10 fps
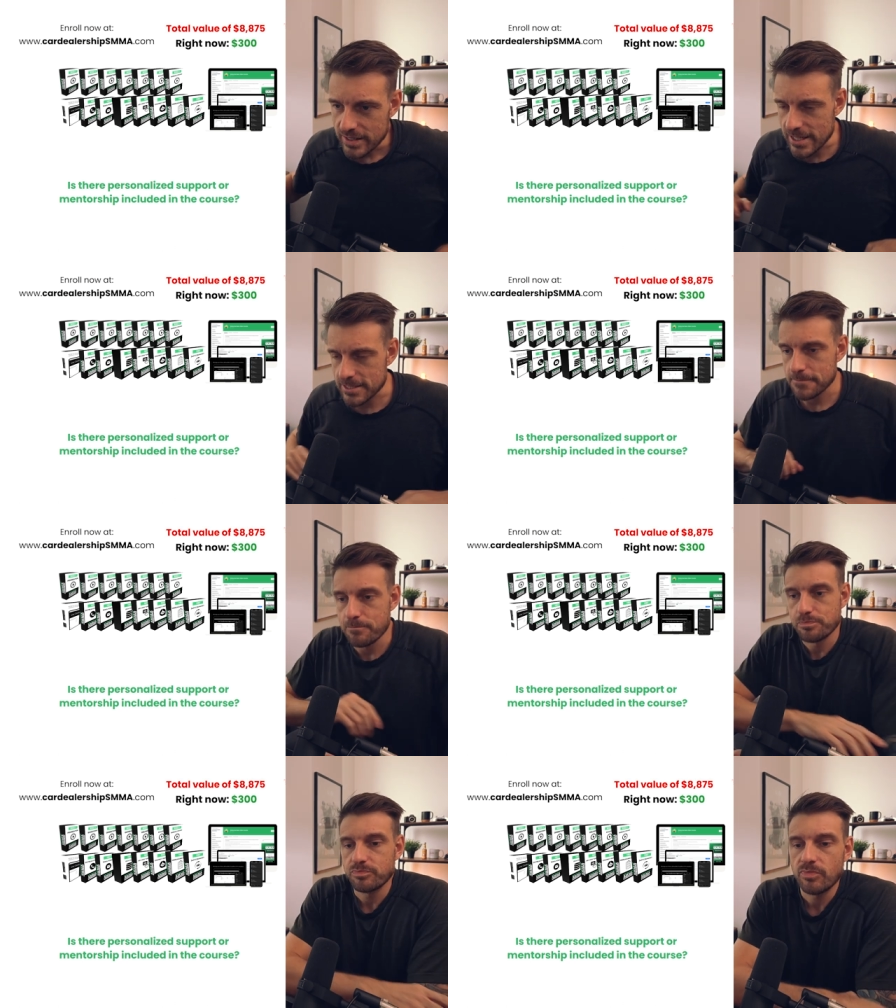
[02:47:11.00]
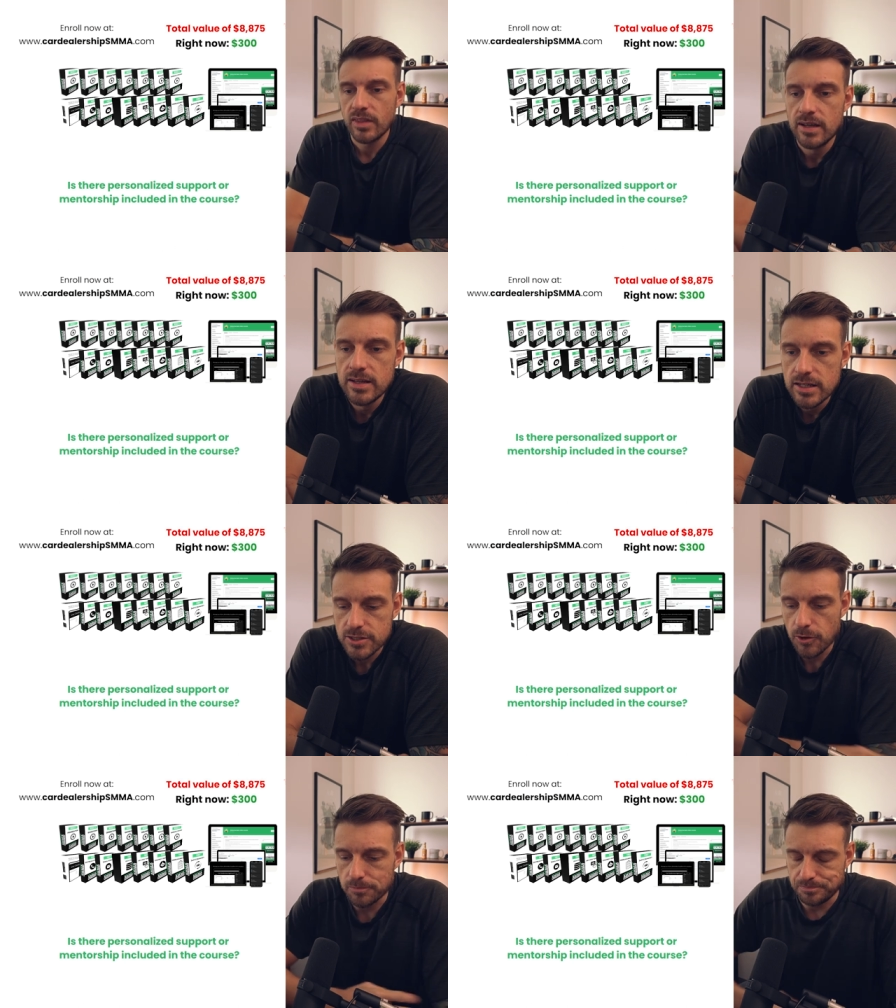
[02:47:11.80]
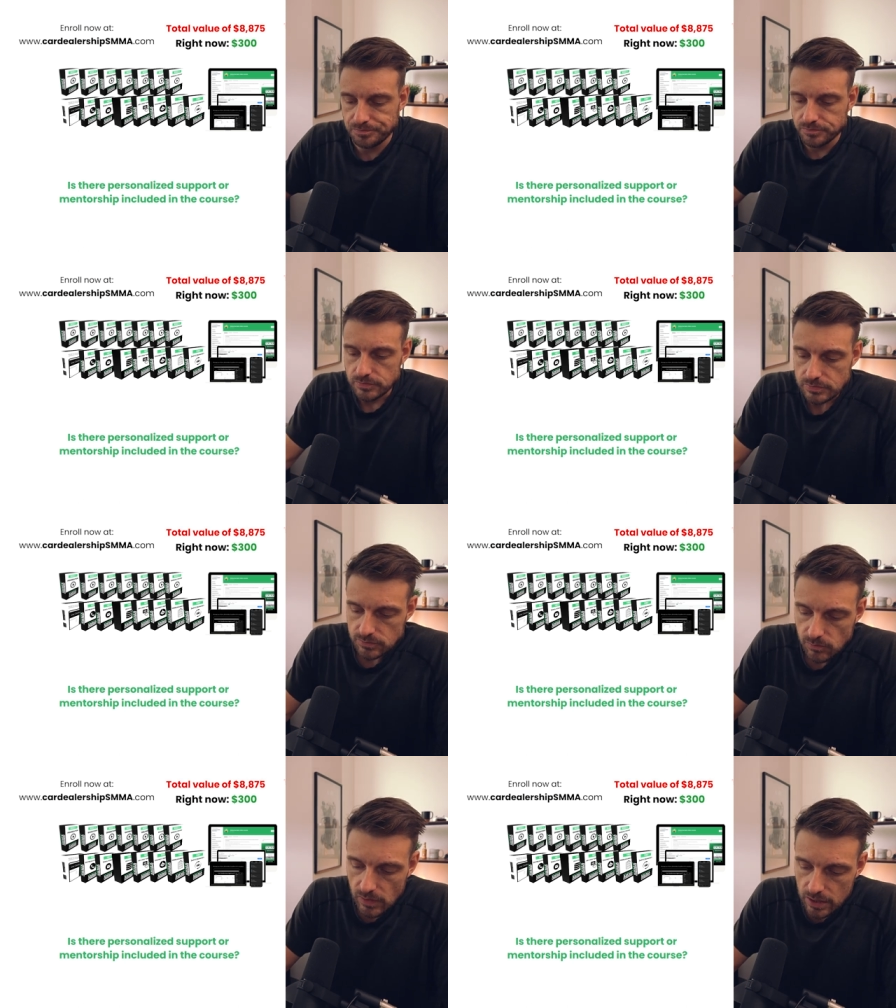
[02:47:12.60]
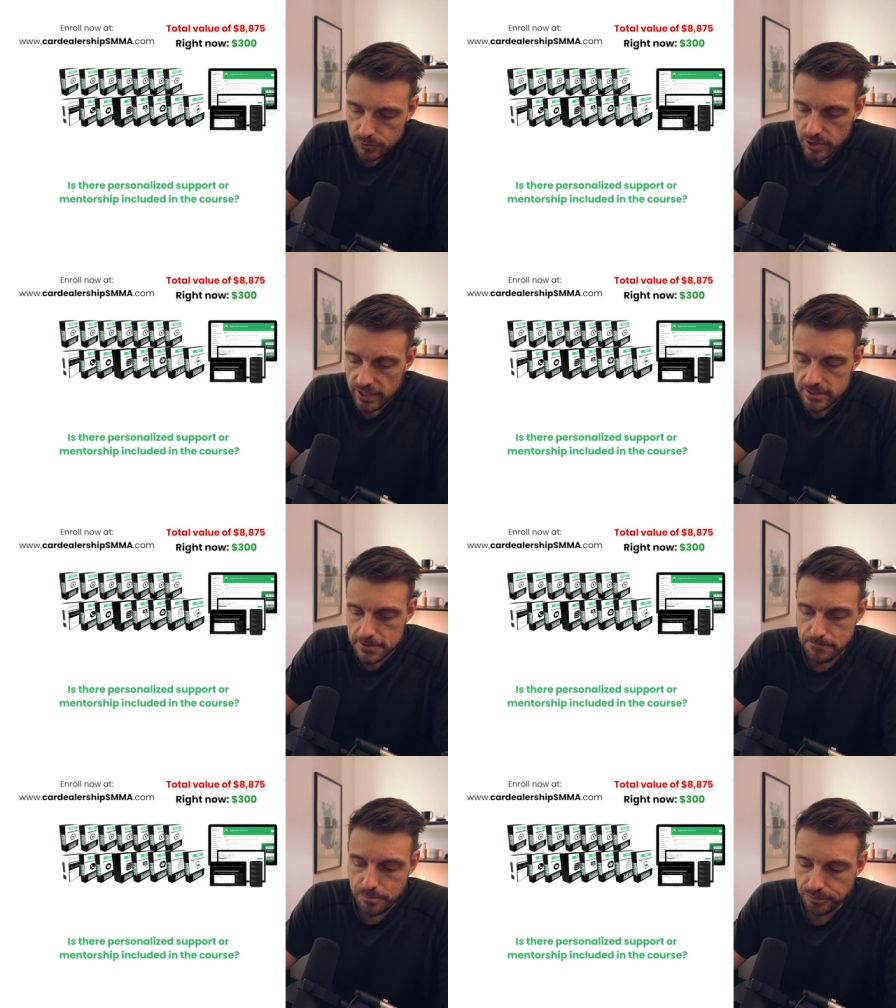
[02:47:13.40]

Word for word: Yes. So Three kinds.